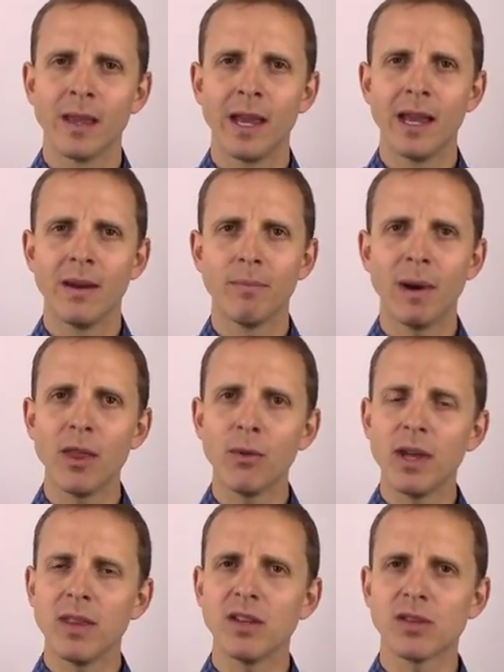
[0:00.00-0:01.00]
And by the
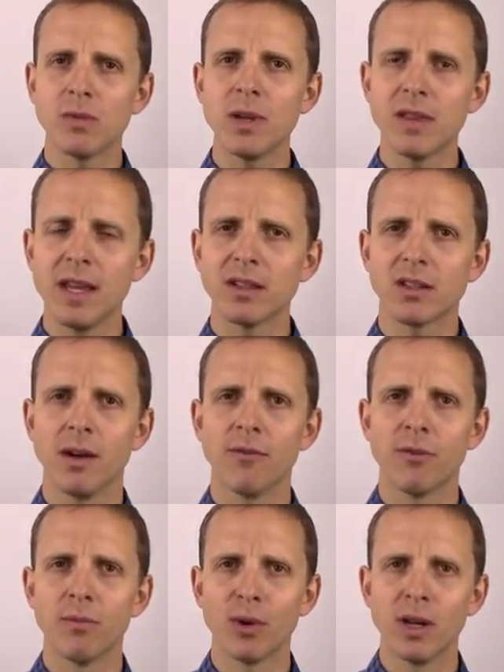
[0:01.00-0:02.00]
way, these three things
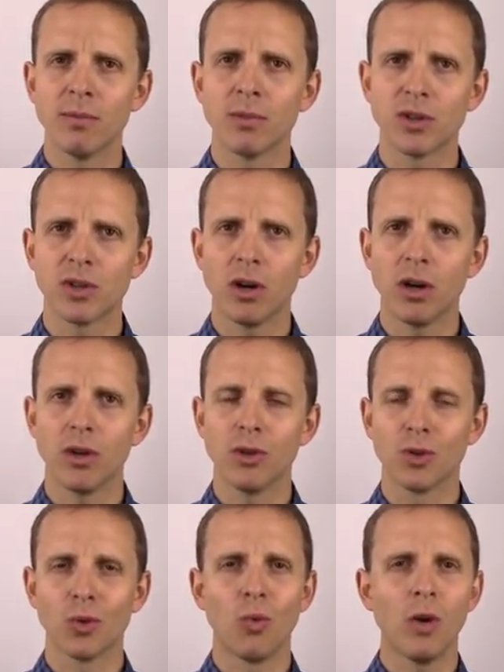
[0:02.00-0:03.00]
come from Brendan Burchard,
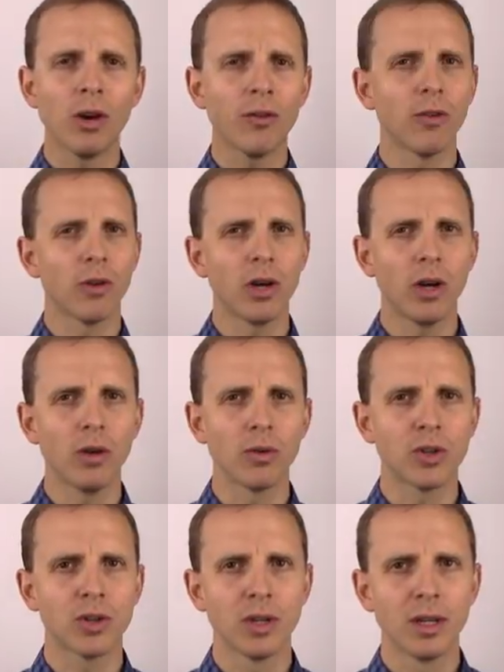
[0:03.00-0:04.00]
who's a wonderful
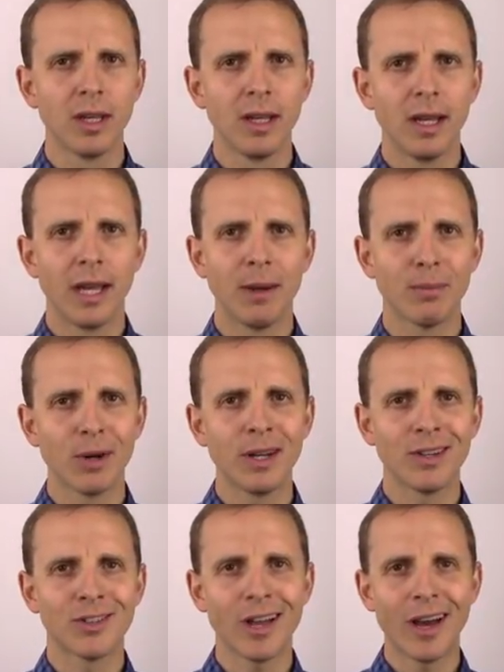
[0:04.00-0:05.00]
coach. And
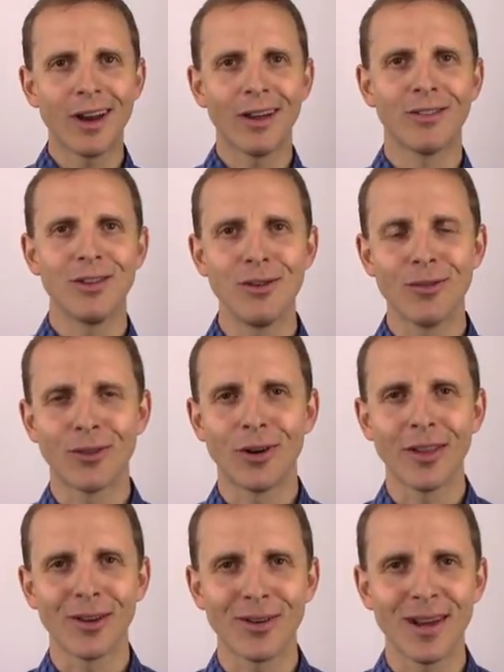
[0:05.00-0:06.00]
Brendan, shout out to you for
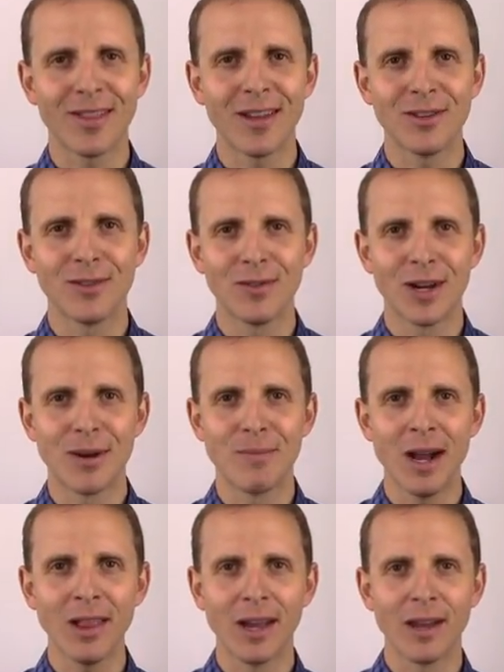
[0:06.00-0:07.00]
all the great things you've done in
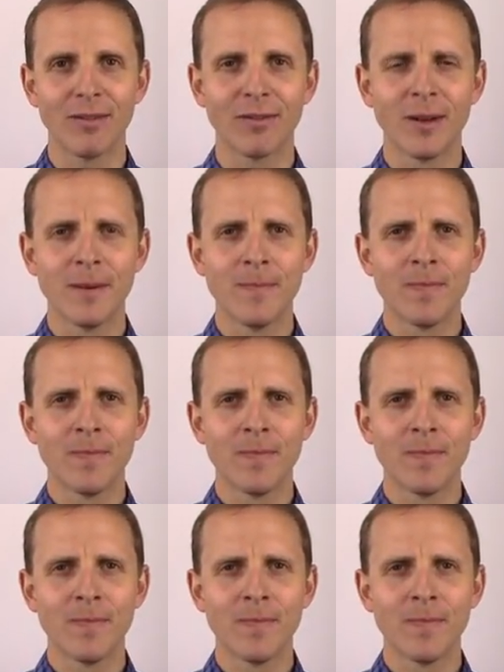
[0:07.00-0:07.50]
my life.